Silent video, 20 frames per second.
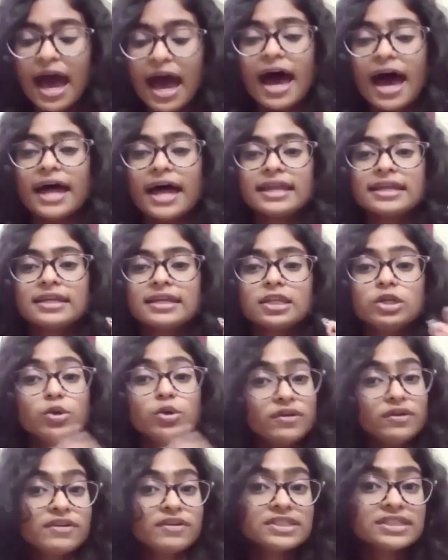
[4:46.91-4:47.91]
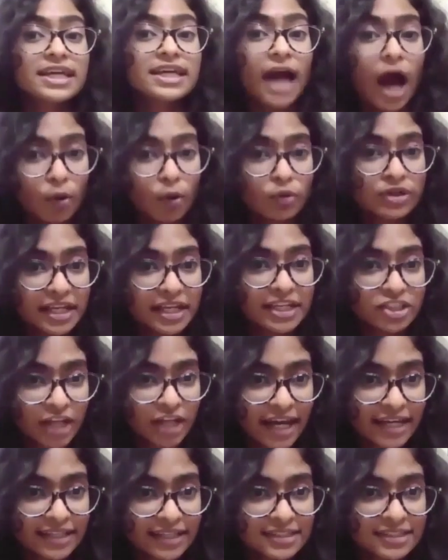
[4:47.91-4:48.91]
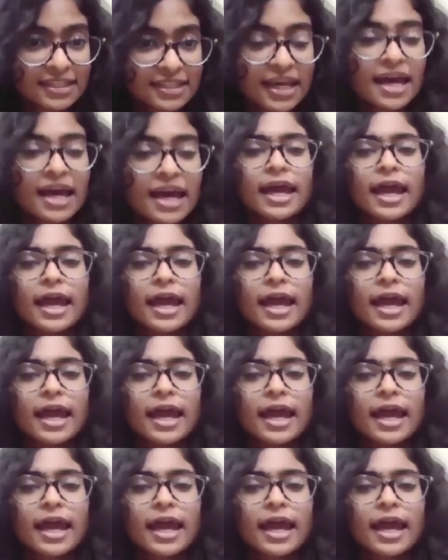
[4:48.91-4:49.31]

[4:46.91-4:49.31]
and university outreach heads